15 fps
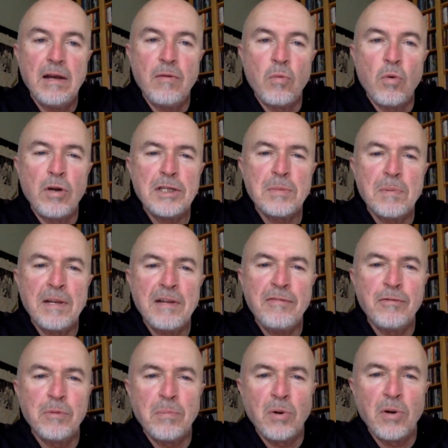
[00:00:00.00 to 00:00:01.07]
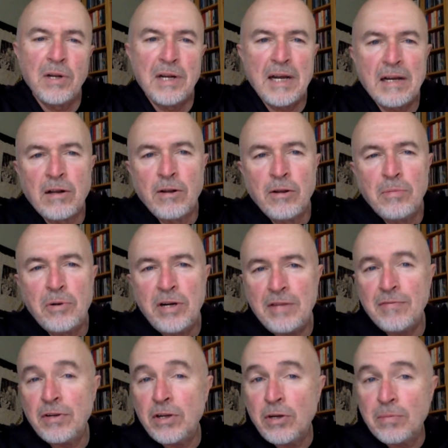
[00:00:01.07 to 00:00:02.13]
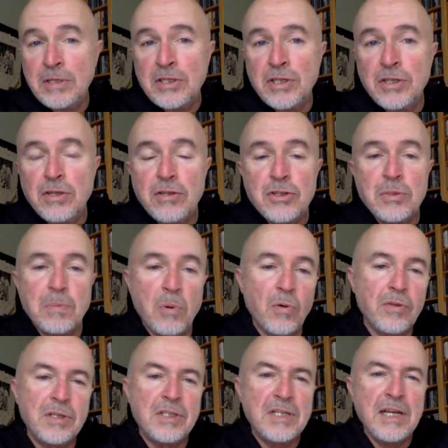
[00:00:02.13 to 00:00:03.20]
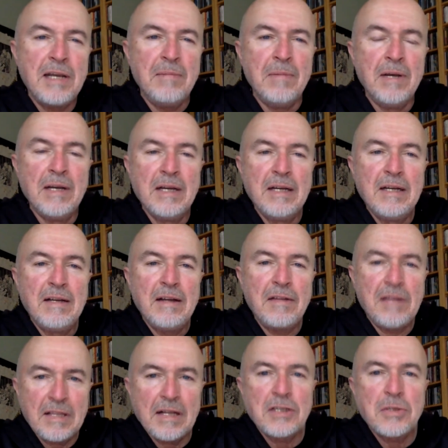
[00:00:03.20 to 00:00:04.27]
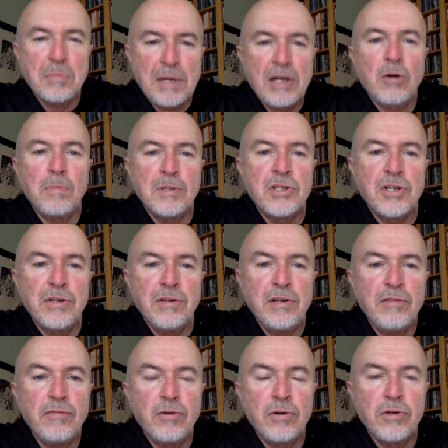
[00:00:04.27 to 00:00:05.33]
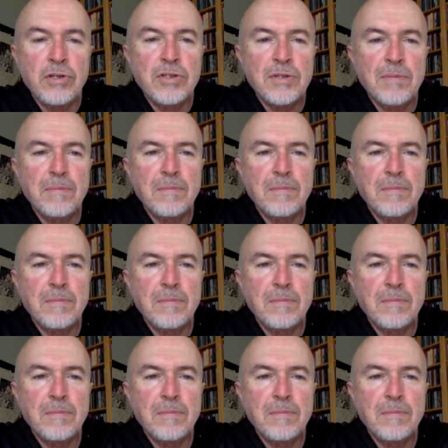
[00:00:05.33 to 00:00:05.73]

wanting to play football at our club, or even coming to support the team, I think that's a big opportunity for us.